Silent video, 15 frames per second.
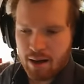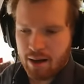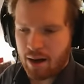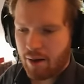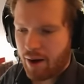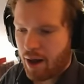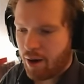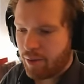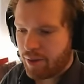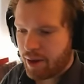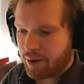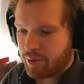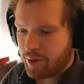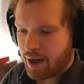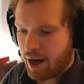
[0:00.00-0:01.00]
Now
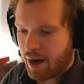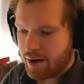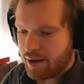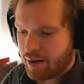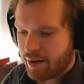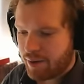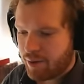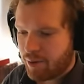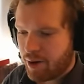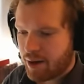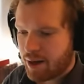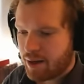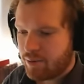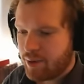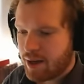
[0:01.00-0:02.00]
that we are here at the
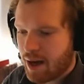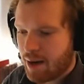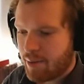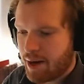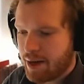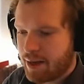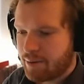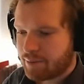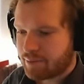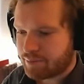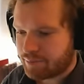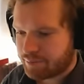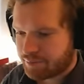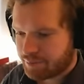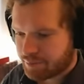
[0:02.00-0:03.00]
rock and we are mining,
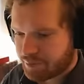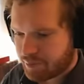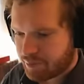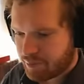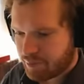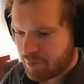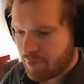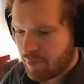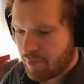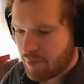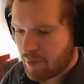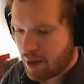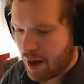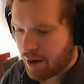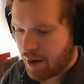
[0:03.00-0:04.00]

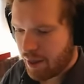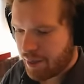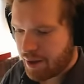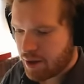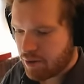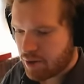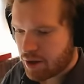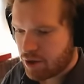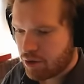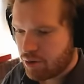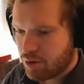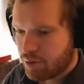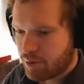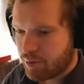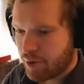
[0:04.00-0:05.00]
another thing you can
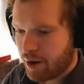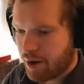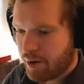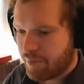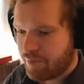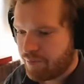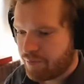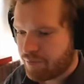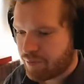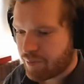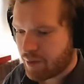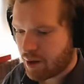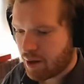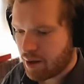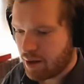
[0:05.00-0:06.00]
do
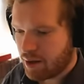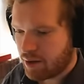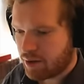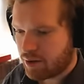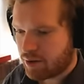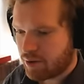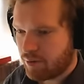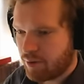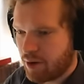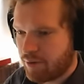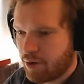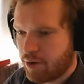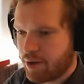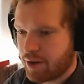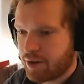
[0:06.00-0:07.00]
is,
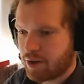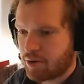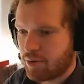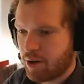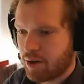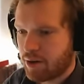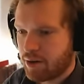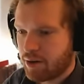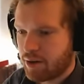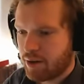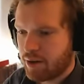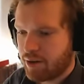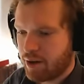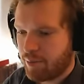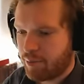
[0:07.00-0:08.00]
if you look at this rock,
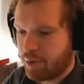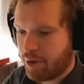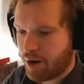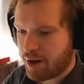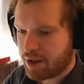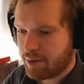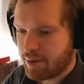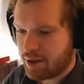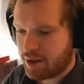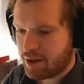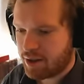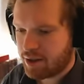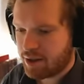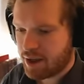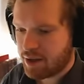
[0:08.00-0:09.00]
the approximate
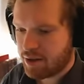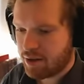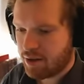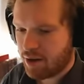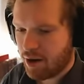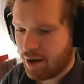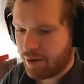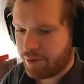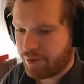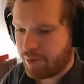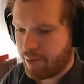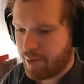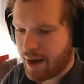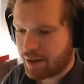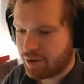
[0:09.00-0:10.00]
center of
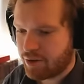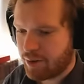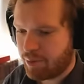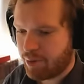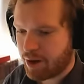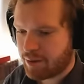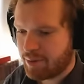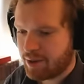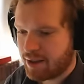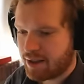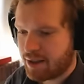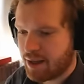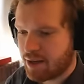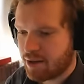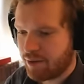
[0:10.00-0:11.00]
mass, the approximate
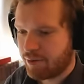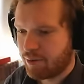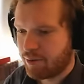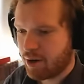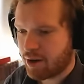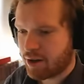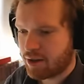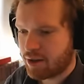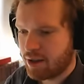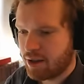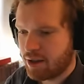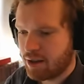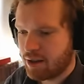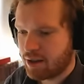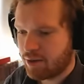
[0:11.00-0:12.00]
center of the rock
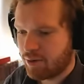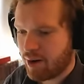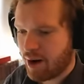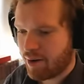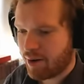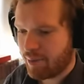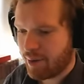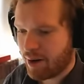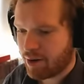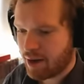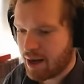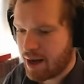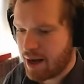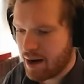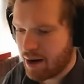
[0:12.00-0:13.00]
is round about
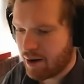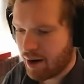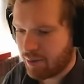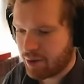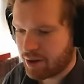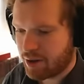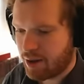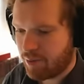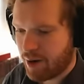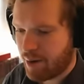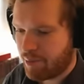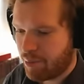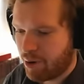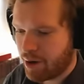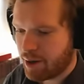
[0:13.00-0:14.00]
here, I would say, where
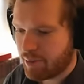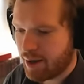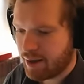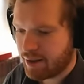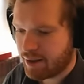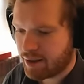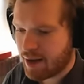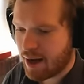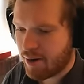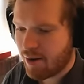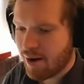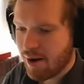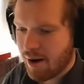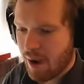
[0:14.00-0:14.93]
I'm pointing my lasers now.